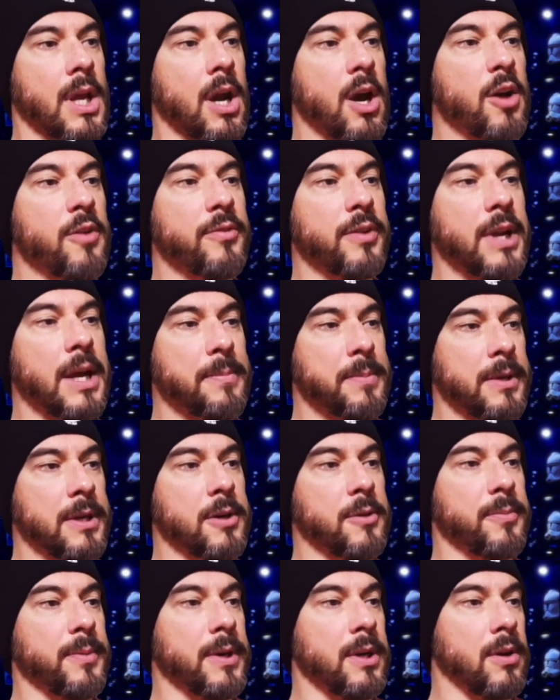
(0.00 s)
overlap a
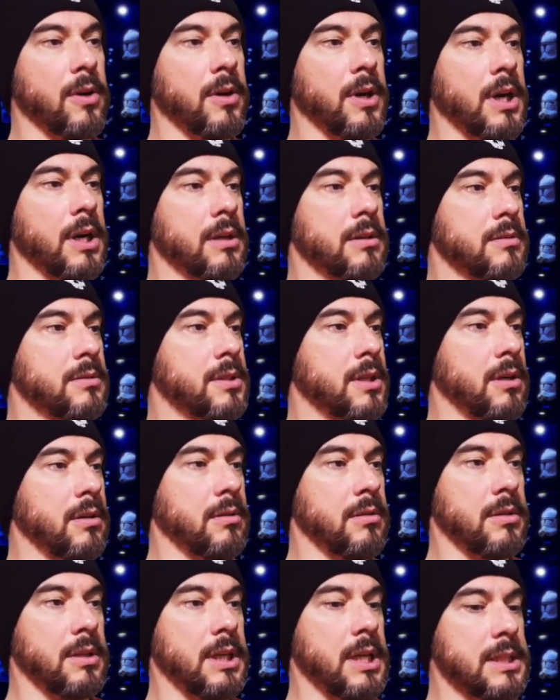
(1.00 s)
little bit longer.
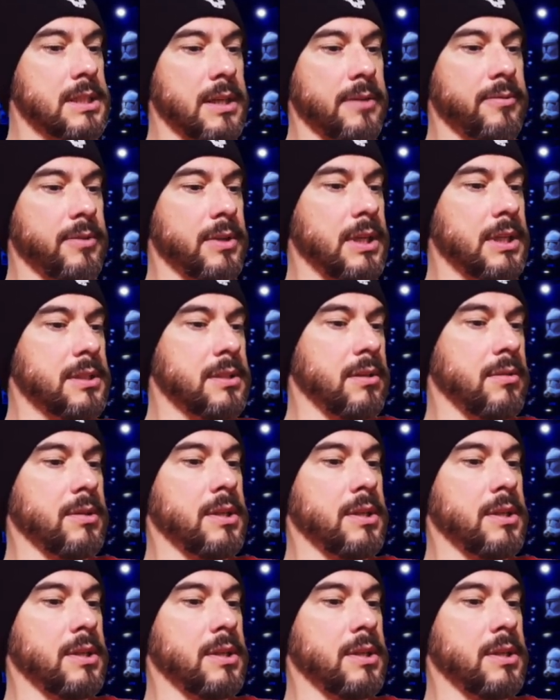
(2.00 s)
So let's have a listen.